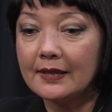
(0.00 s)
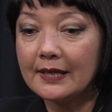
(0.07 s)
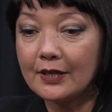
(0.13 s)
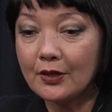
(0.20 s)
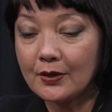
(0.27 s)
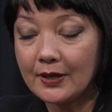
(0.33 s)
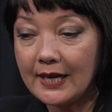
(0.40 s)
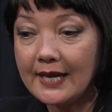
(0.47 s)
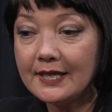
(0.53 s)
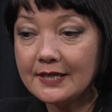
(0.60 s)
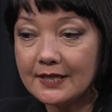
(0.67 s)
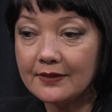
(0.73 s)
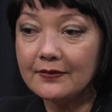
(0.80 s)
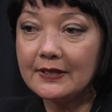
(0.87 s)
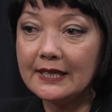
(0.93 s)

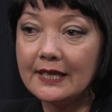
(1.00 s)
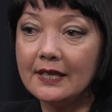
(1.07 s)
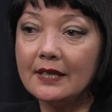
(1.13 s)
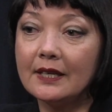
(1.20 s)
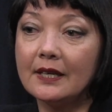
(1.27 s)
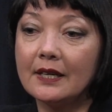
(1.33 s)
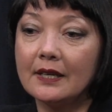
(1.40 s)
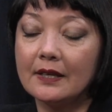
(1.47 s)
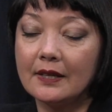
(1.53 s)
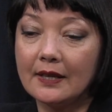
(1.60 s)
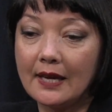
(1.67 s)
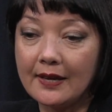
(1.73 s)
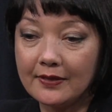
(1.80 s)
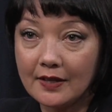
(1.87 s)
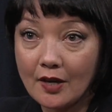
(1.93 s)
creativity
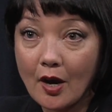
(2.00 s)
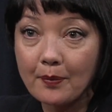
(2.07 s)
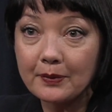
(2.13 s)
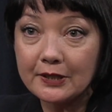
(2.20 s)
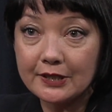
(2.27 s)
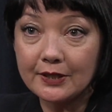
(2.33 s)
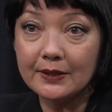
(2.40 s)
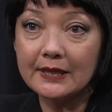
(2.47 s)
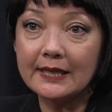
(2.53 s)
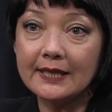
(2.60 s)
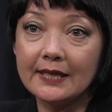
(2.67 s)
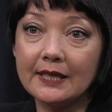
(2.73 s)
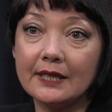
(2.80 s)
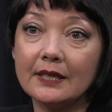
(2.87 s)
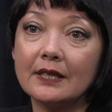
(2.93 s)
and the
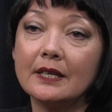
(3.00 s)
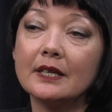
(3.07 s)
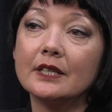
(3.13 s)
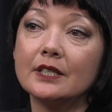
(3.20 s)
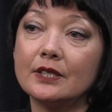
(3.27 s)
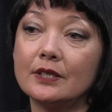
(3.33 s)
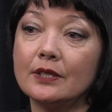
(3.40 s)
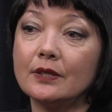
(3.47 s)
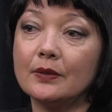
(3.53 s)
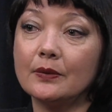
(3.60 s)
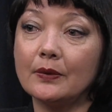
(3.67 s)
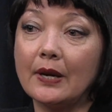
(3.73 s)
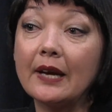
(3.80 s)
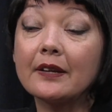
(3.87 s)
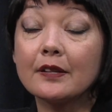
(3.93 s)
opportunity
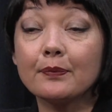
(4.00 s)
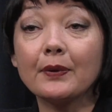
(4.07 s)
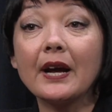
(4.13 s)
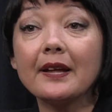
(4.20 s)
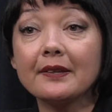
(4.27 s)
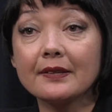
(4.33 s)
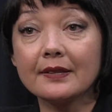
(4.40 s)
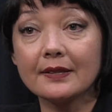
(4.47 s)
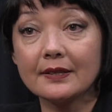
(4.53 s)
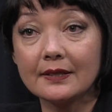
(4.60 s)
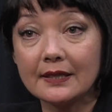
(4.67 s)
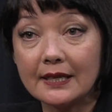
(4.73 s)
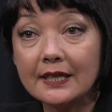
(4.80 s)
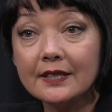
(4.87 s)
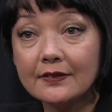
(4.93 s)
to express
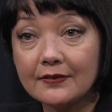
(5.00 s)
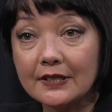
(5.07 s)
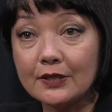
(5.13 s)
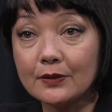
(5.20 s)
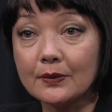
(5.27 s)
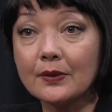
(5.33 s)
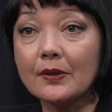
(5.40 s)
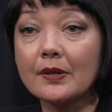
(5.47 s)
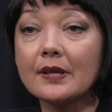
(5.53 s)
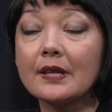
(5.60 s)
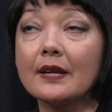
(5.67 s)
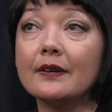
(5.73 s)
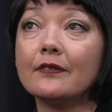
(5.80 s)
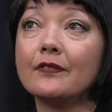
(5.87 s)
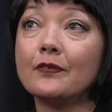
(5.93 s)
individuals,
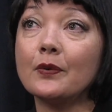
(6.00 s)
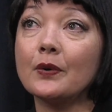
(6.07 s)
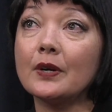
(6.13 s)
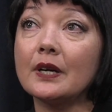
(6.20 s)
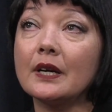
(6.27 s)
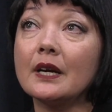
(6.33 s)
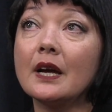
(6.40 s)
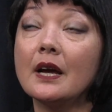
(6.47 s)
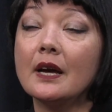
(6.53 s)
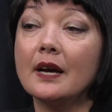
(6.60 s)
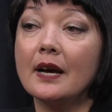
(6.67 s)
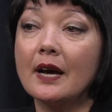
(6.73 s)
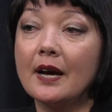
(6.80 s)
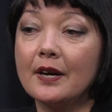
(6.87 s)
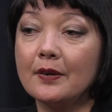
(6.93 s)
for
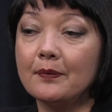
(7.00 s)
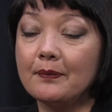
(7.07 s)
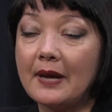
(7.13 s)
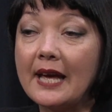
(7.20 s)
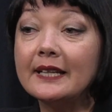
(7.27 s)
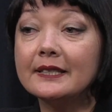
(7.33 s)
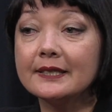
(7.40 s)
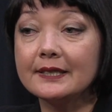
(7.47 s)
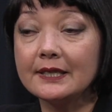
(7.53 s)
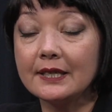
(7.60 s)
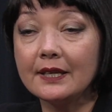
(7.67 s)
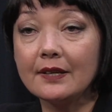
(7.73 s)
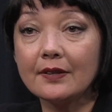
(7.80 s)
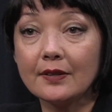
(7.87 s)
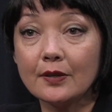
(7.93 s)

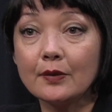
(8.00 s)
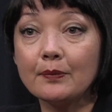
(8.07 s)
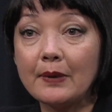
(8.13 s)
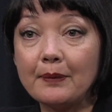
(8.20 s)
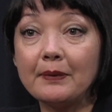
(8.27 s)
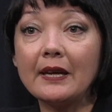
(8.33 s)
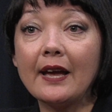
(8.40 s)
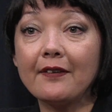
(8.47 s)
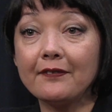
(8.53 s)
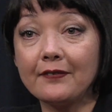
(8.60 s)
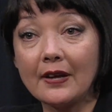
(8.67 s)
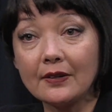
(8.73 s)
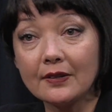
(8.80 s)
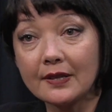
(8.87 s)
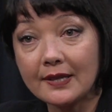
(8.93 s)
entities who maybe have
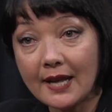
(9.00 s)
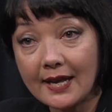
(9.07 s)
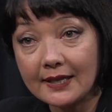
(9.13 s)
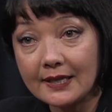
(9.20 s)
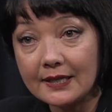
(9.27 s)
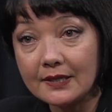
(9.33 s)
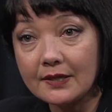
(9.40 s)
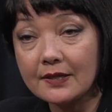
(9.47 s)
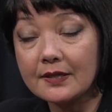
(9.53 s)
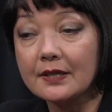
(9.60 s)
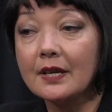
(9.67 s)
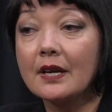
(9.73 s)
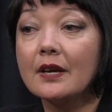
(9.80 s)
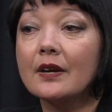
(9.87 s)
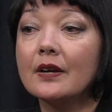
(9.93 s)
felt silenced,
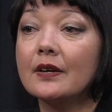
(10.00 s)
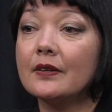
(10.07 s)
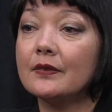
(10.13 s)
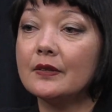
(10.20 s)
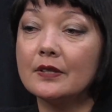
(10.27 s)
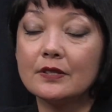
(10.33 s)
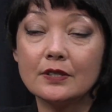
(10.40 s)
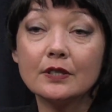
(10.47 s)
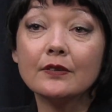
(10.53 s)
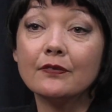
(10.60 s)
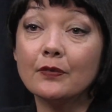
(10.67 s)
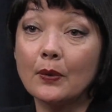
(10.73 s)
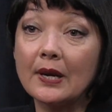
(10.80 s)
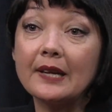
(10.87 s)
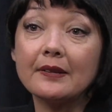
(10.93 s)
to
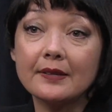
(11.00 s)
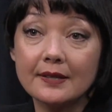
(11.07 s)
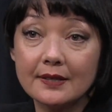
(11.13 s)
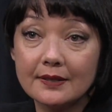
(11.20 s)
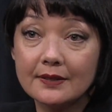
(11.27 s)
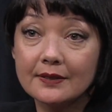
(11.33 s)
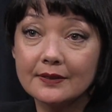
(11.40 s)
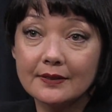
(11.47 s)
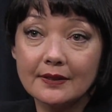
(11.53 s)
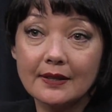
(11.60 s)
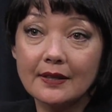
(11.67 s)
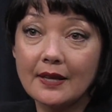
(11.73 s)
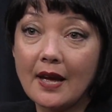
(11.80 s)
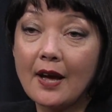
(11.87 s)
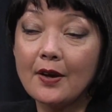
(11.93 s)
voice
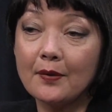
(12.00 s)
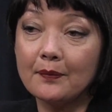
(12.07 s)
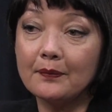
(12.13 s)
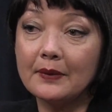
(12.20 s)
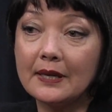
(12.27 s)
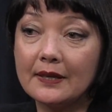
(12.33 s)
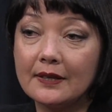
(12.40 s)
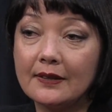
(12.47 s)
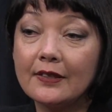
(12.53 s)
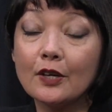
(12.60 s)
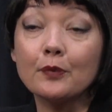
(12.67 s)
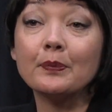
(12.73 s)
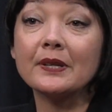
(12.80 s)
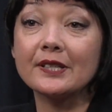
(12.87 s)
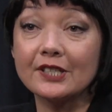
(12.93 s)
their
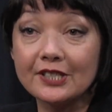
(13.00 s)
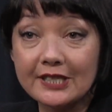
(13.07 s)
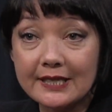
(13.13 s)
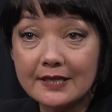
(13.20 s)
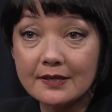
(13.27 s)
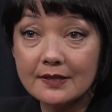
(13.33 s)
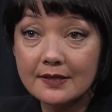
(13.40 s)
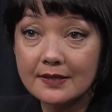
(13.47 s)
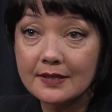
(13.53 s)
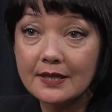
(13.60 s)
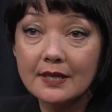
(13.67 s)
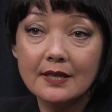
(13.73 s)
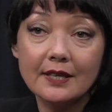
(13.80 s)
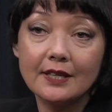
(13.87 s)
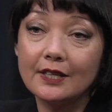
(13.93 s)
positions
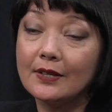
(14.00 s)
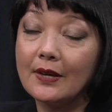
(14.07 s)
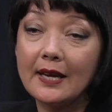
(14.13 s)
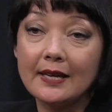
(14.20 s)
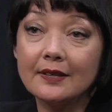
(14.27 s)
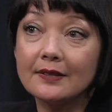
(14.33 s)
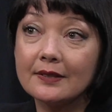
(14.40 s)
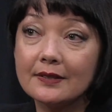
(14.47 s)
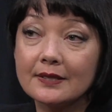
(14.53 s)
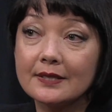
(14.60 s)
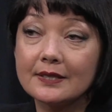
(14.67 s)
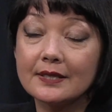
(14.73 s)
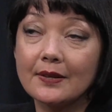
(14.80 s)
it's